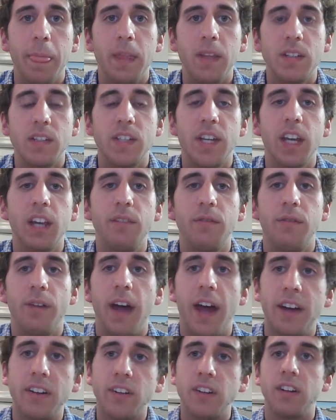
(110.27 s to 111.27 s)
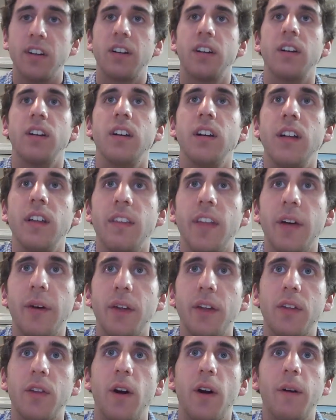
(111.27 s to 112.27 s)
Second factor that I
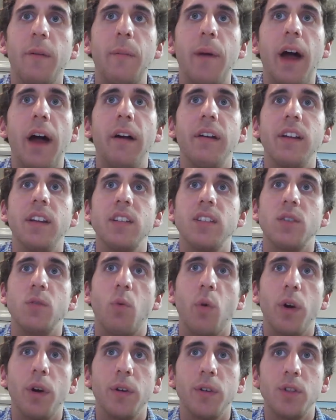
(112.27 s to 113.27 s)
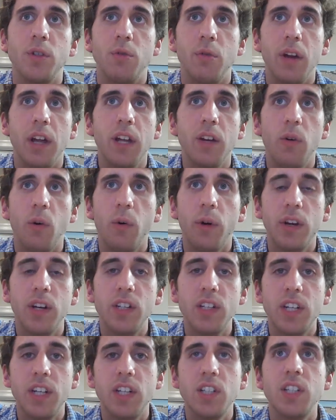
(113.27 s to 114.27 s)
like to talk about is the World Trade
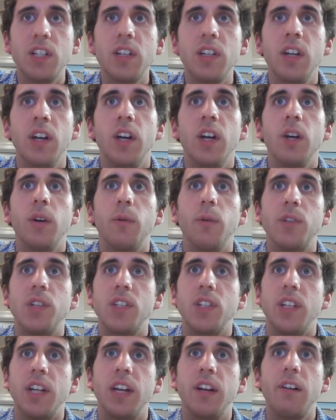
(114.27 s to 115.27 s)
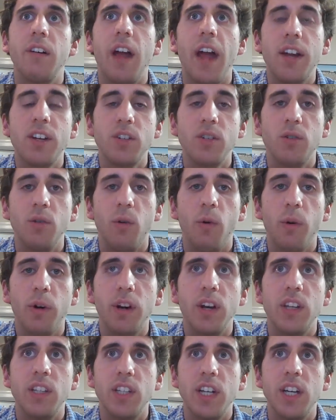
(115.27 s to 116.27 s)
Organization, which is an international
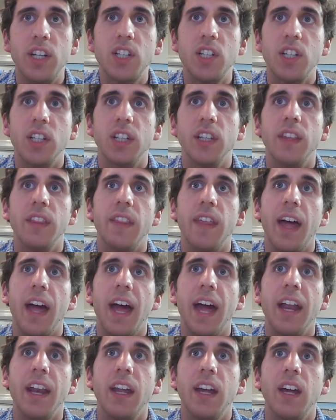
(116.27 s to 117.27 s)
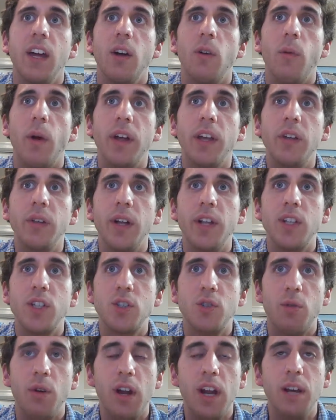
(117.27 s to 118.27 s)
organization that regulates
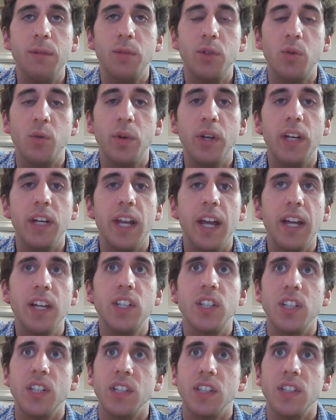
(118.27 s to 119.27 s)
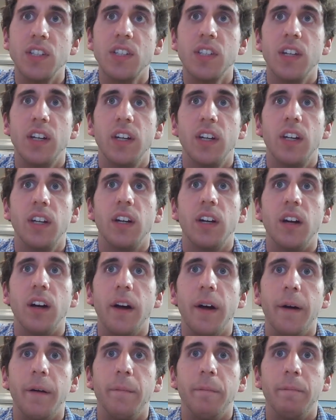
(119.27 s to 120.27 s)
trade between nations.
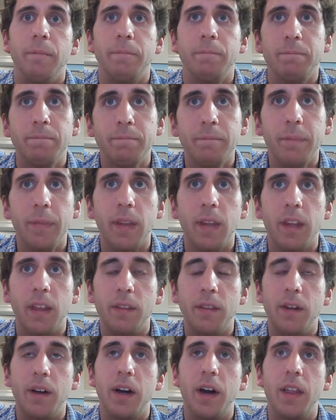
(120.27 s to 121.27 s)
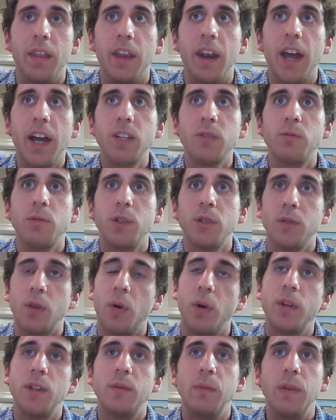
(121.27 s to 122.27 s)
And the next one is
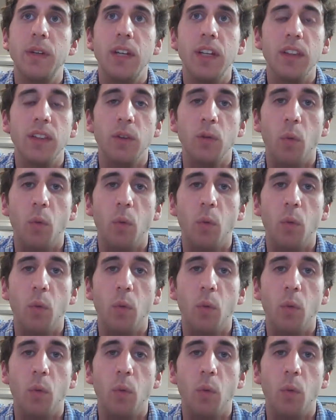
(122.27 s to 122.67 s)
going to be the